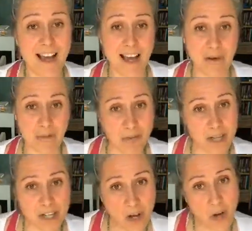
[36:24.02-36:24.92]
and
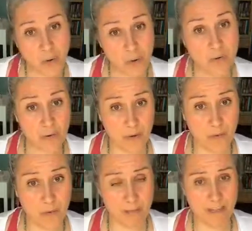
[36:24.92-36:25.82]
pretty
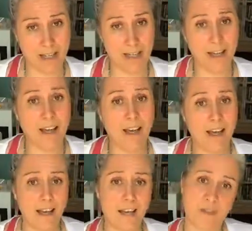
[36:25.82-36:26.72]
overwhelming,
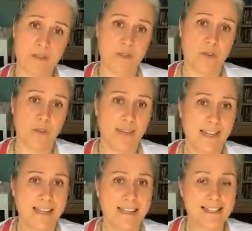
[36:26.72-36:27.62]
out of control,
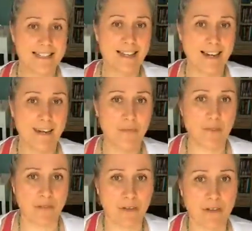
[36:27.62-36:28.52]
and anxiety
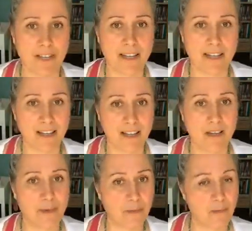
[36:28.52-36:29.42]
provoking
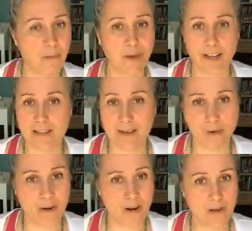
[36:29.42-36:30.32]
with what's
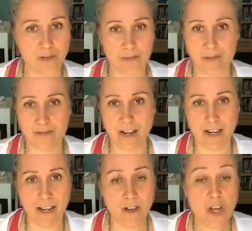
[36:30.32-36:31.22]
going on in the world right
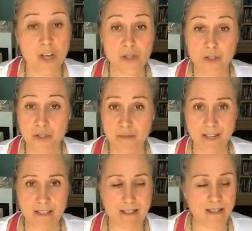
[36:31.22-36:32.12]
now. So do the
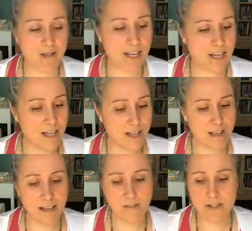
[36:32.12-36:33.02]
best that you can.
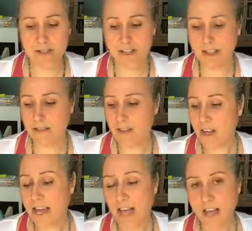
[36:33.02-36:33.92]
Love yourself.
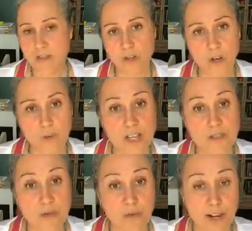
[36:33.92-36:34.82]
As always,
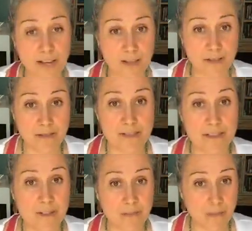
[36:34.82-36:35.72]
ground
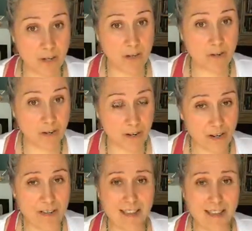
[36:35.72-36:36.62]
to Mother
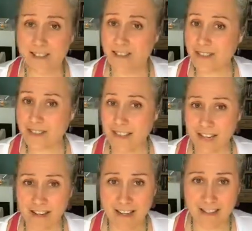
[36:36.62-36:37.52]
Earth. Ask her to take
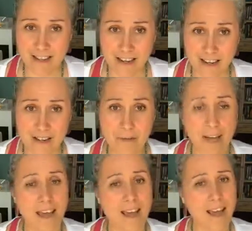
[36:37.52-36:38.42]
your anxiety
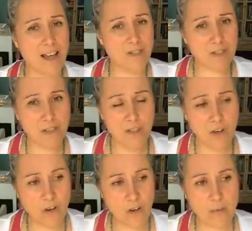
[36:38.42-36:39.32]
away. Ask her to
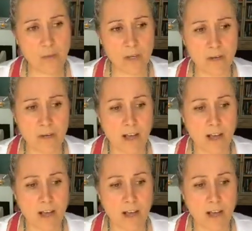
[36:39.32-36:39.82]
calm you.